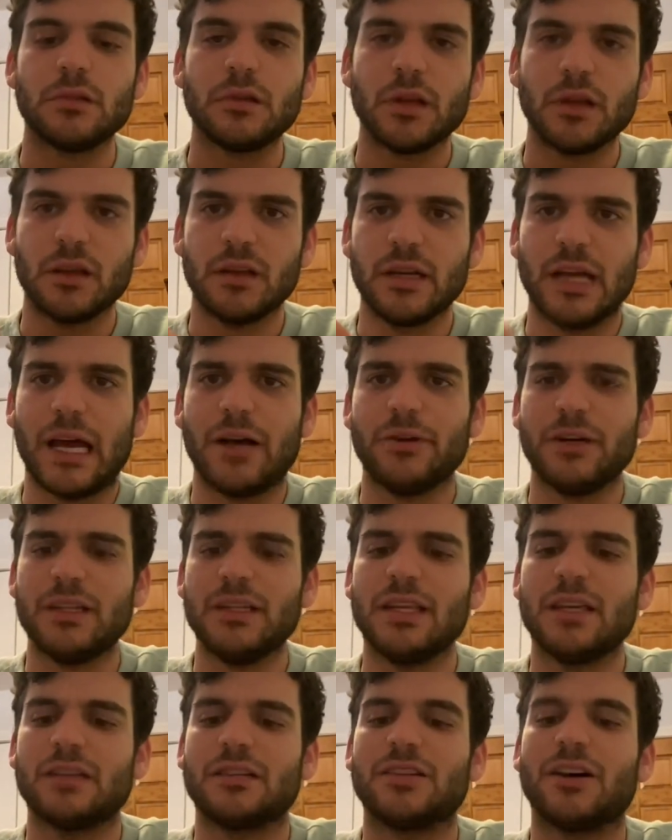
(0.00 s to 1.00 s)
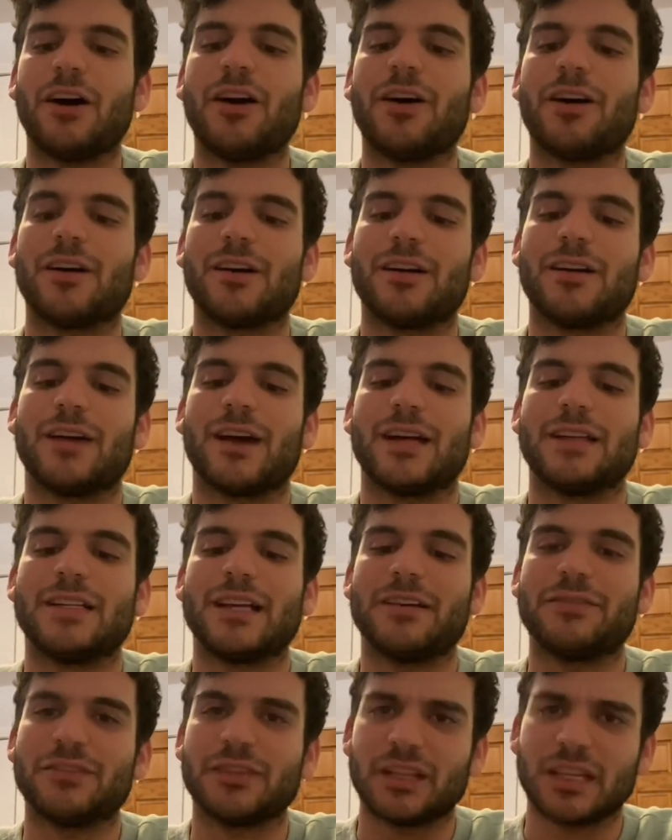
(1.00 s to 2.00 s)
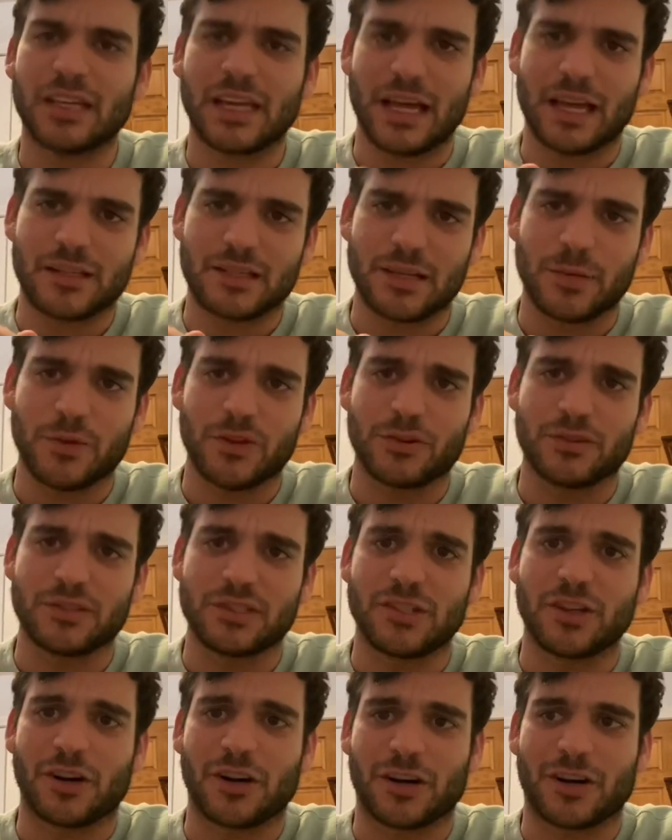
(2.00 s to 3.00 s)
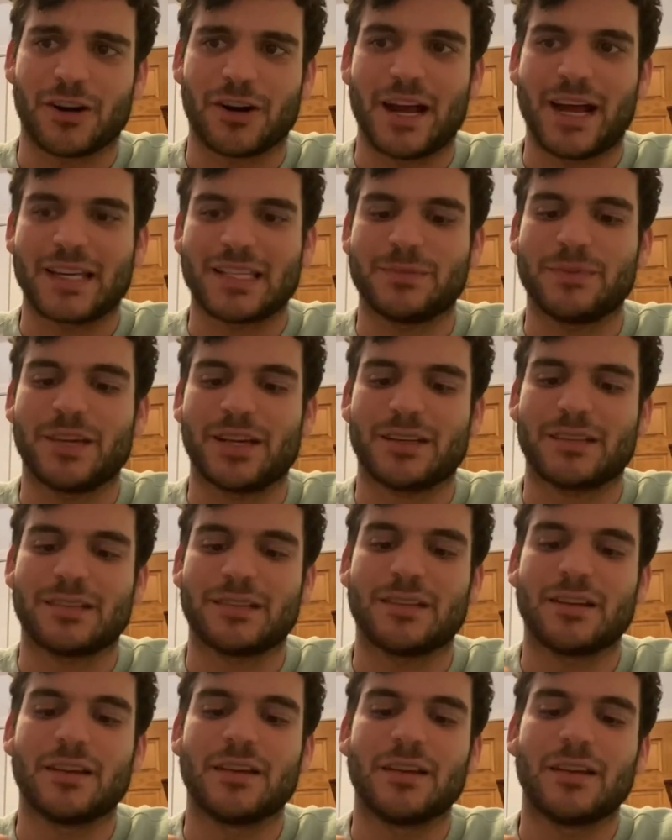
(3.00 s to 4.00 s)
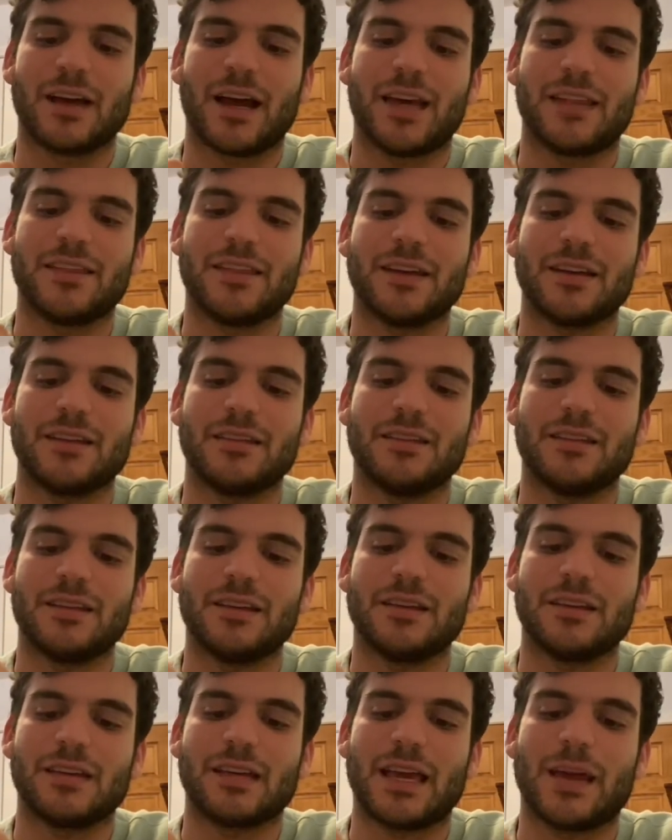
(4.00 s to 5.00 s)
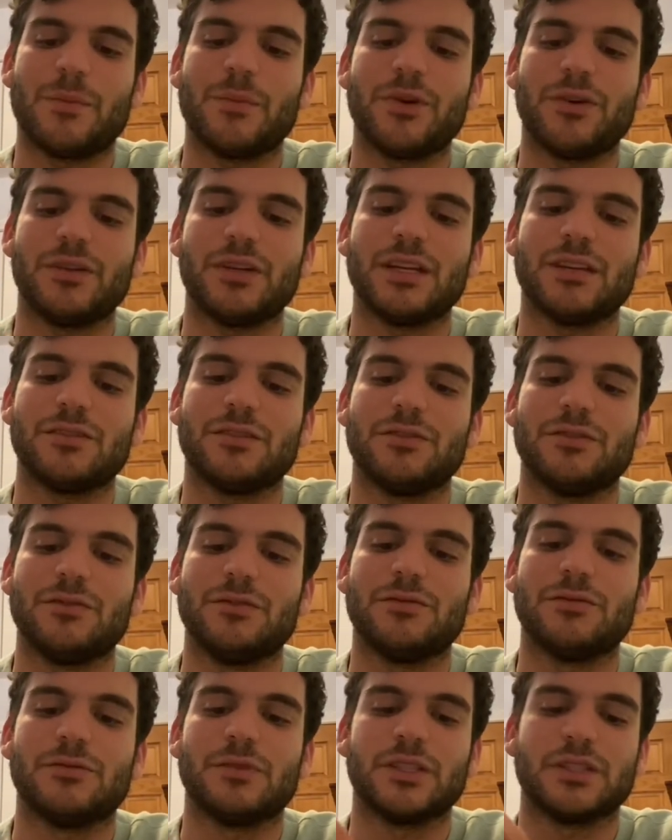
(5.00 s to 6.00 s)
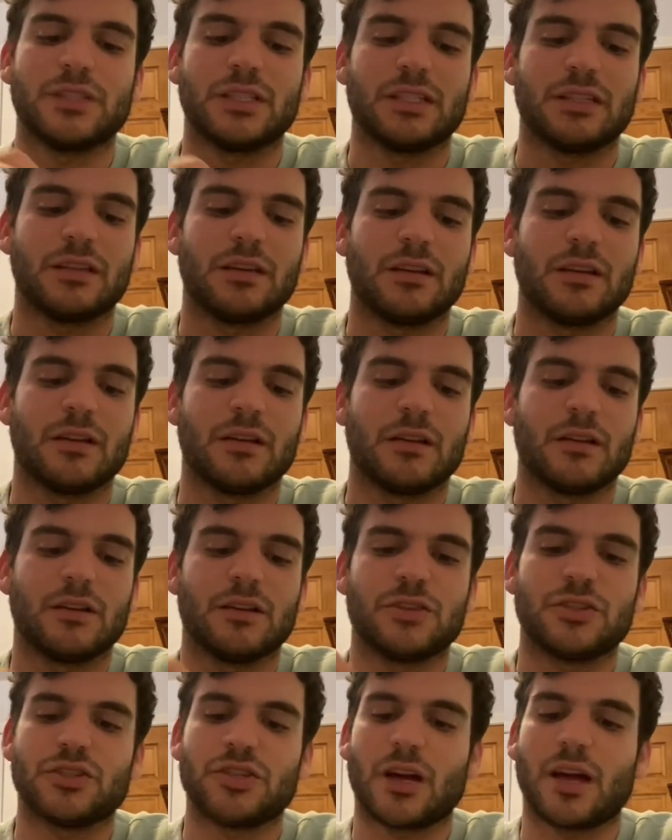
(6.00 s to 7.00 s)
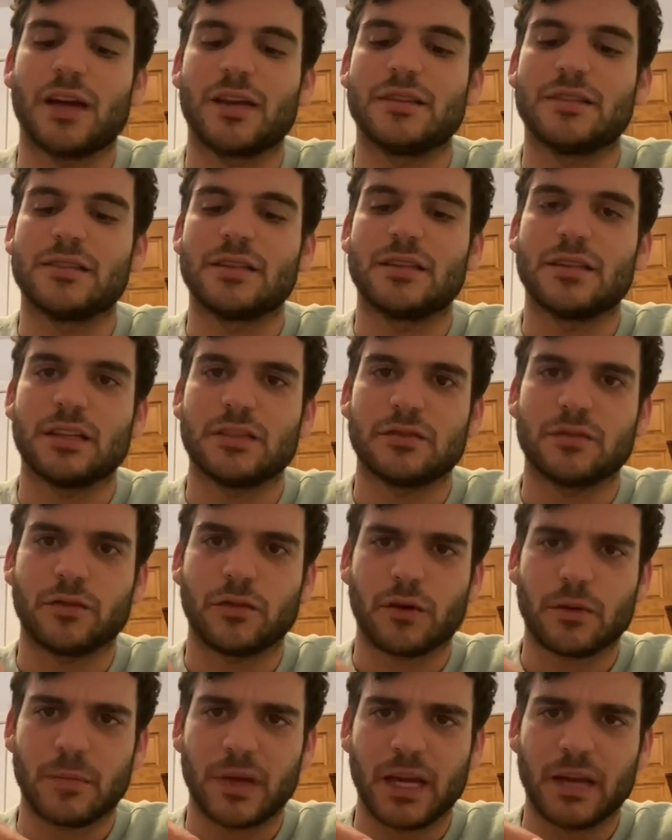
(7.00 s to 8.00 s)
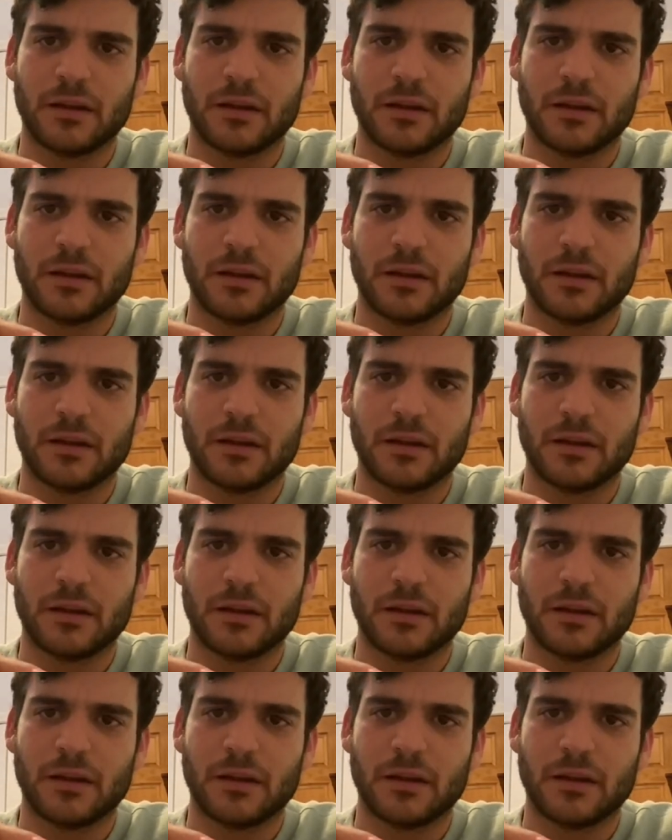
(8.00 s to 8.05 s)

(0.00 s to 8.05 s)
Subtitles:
Now in the attar, I definitely get some of those darker aspects. I think the Cambodian oud really shines in this format.